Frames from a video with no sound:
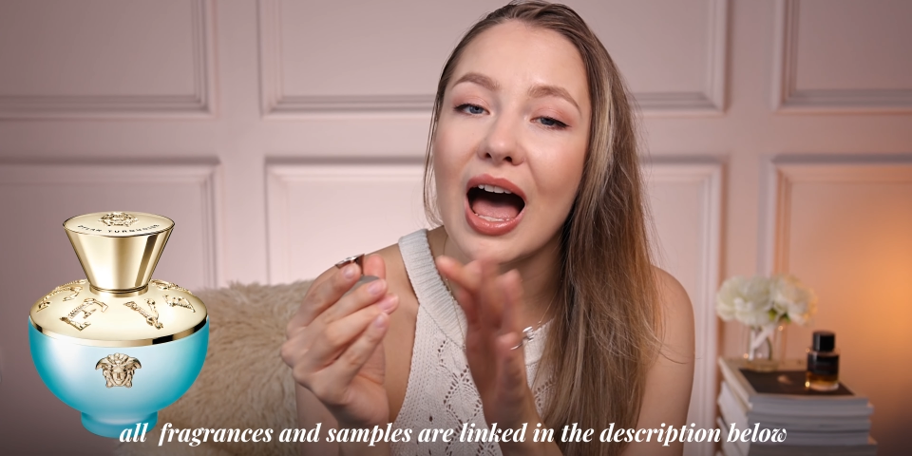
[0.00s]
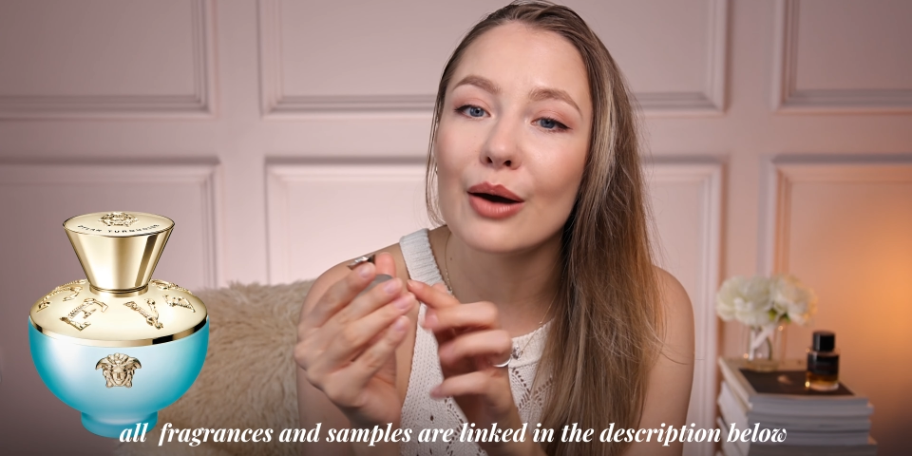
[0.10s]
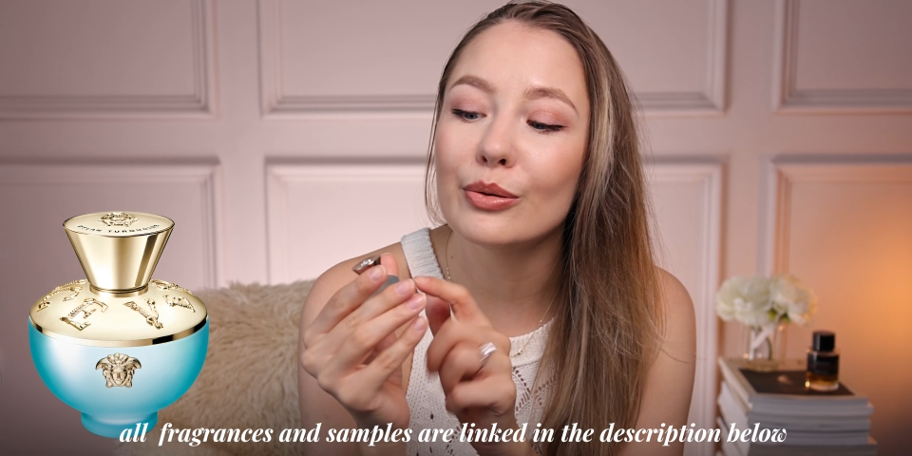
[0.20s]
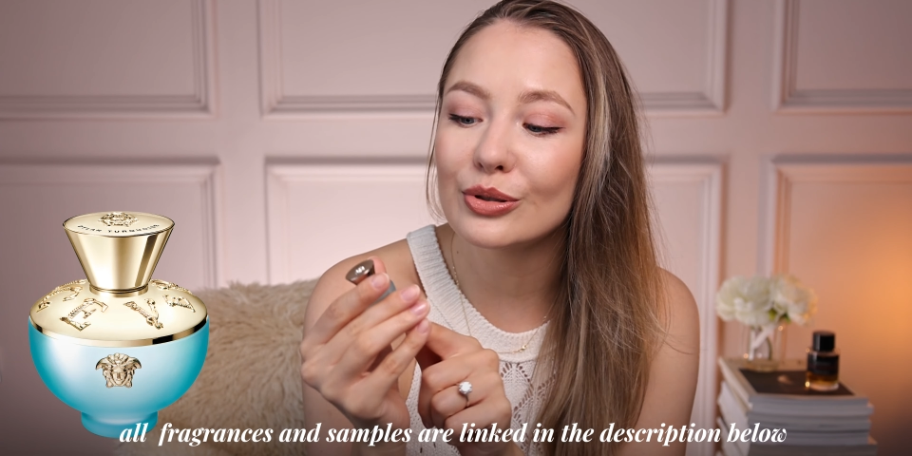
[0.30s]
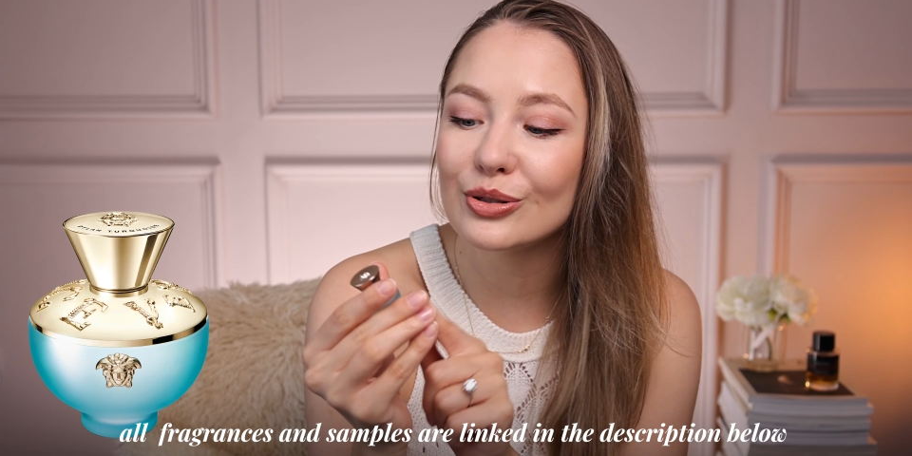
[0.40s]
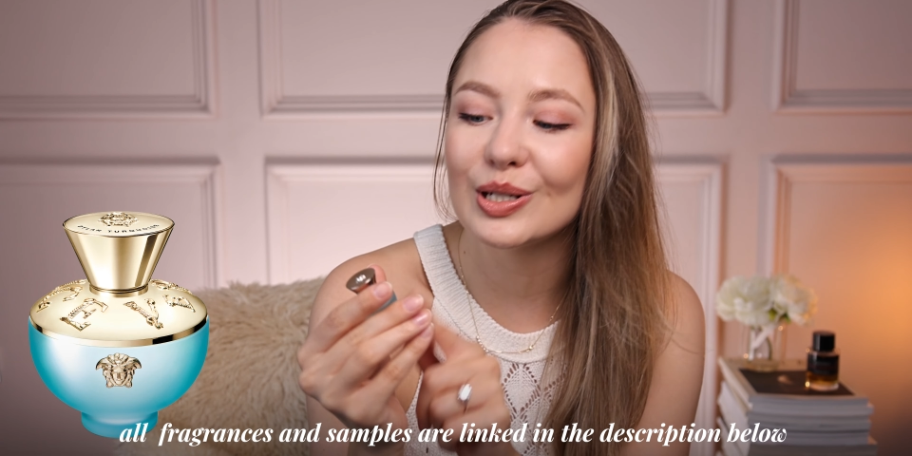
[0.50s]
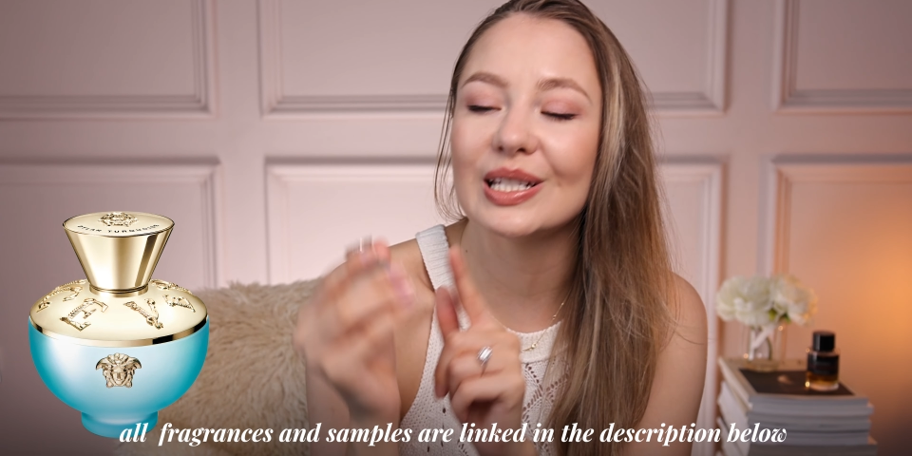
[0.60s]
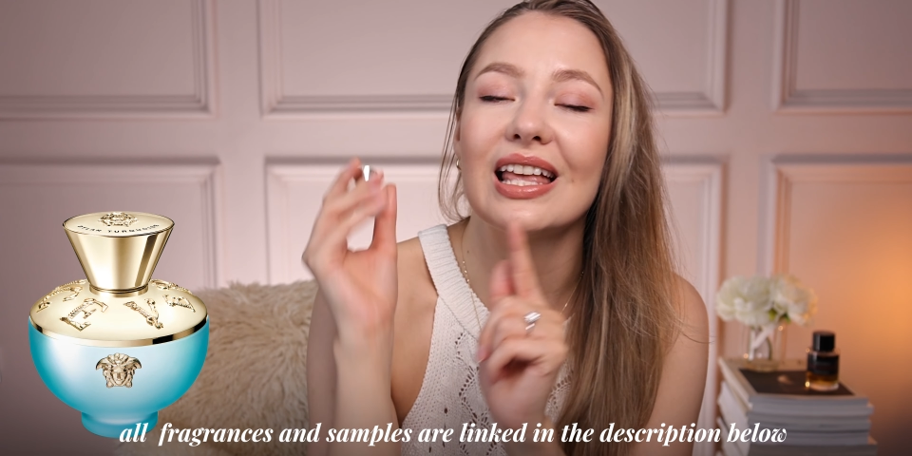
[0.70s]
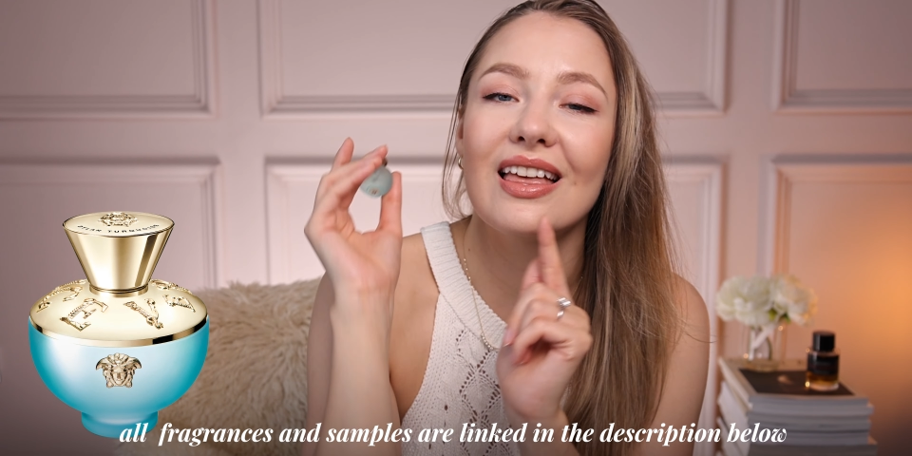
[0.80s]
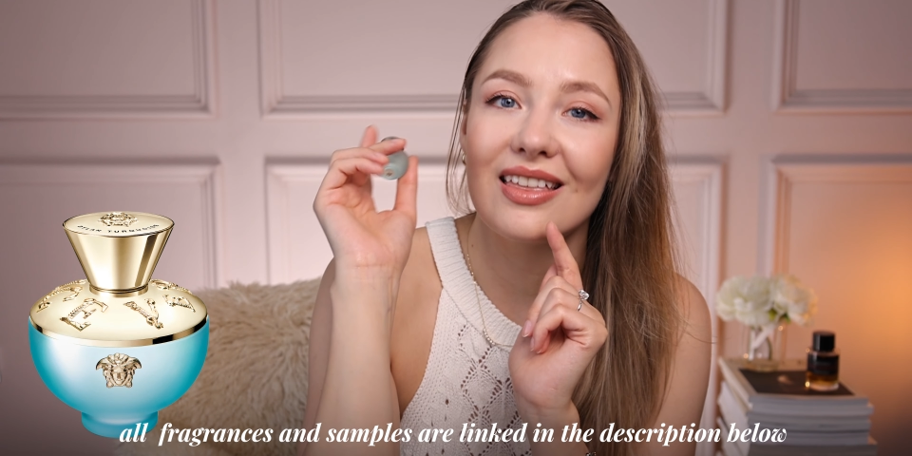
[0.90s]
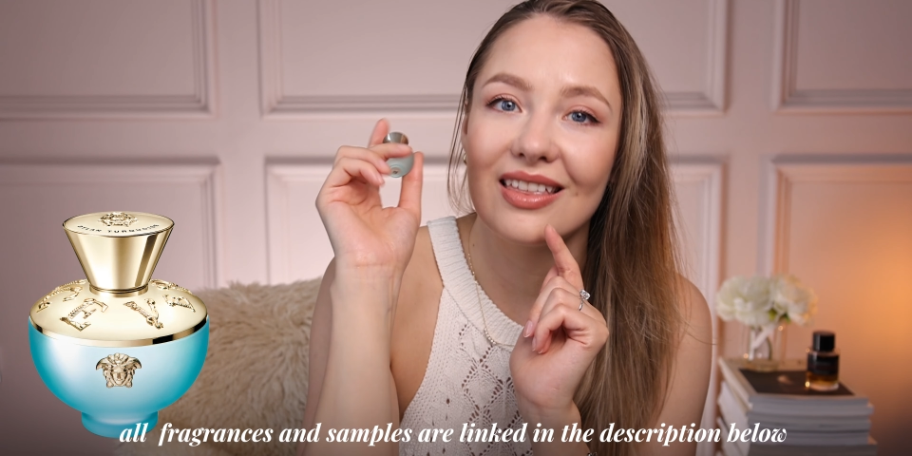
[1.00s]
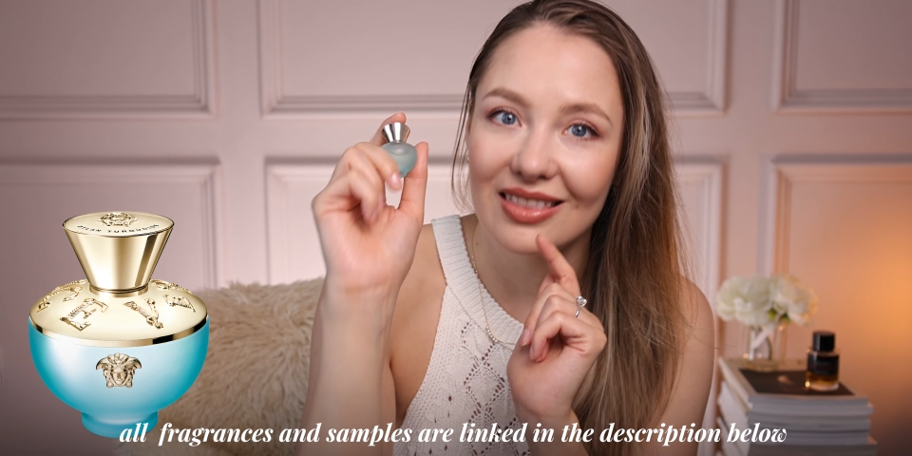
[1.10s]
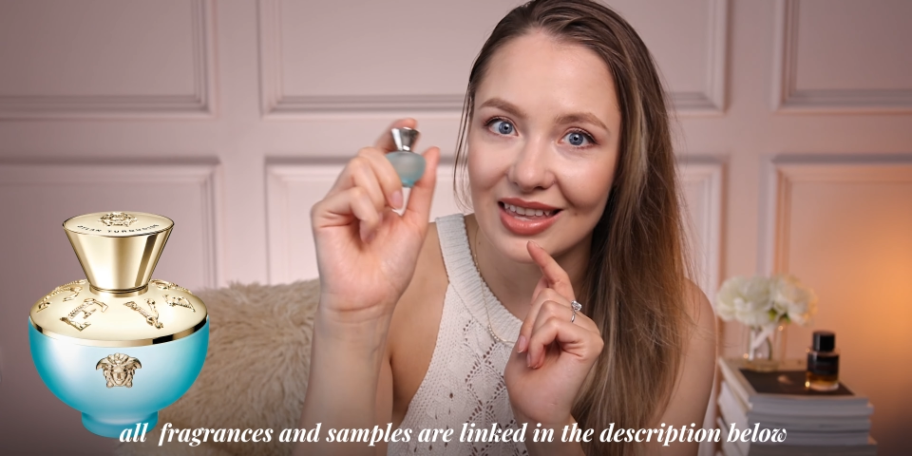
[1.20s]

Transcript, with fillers: I would choose uh,